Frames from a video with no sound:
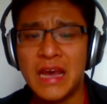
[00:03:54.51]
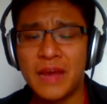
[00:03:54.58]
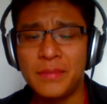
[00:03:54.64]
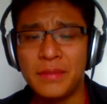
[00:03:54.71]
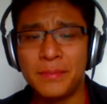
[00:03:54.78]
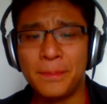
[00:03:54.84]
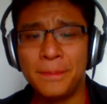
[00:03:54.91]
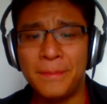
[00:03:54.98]
I
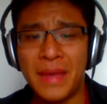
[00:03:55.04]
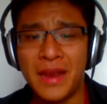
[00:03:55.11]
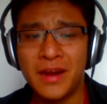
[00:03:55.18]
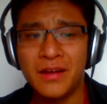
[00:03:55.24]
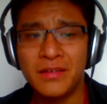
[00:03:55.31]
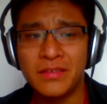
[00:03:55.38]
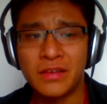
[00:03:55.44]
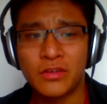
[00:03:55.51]
mean,
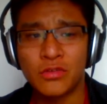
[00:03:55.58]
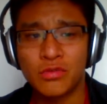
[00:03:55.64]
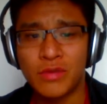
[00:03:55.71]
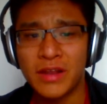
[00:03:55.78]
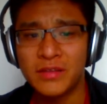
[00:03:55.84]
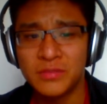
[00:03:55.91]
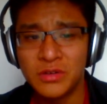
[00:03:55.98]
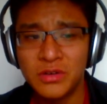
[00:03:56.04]
Bear's
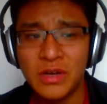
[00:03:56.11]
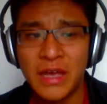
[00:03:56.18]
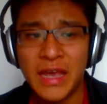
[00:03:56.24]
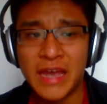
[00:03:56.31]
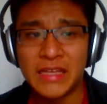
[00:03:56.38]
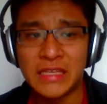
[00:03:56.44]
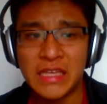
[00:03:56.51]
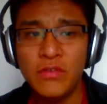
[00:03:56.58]
incredible.
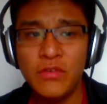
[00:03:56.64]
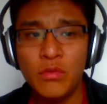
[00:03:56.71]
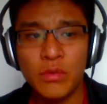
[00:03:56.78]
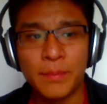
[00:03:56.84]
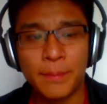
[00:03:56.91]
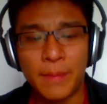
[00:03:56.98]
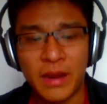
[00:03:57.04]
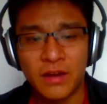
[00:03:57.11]
And then even
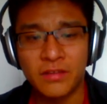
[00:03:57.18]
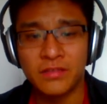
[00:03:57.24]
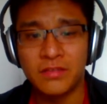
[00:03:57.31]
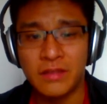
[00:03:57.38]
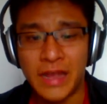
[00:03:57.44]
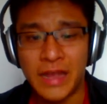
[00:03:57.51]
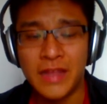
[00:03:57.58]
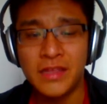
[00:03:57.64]
when Bear's
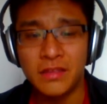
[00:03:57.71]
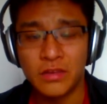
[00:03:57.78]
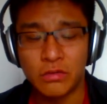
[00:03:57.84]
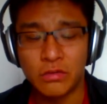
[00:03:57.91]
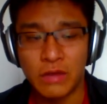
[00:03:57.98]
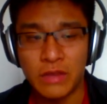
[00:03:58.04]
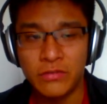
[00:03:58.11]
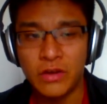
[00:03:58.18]
dead in the
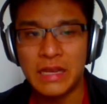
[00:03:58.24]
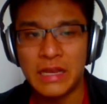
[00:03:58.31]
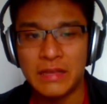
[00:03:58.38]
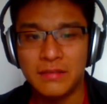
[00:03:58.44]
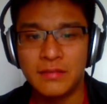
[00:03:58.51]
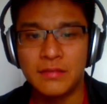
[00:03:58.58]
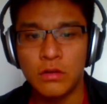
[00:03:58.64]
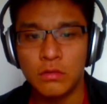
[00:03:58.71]
graveyard,
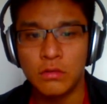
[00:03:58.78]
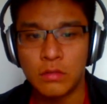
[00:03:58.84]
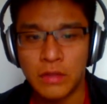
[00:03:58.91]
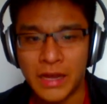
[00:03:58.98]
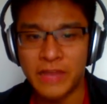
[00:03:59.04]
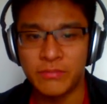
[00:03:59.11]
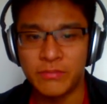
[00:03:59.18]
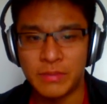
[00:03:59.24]
he's still
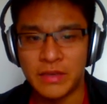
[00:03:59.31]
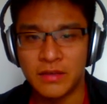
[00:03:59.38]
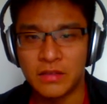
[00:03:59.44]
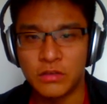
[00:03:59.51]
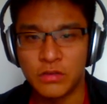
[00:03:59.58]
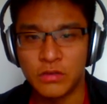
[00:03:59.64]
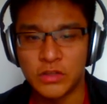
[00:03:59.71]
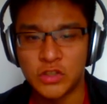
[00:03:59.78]
alive
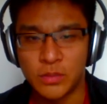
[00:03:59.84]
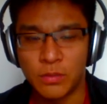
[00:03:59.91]
because he runs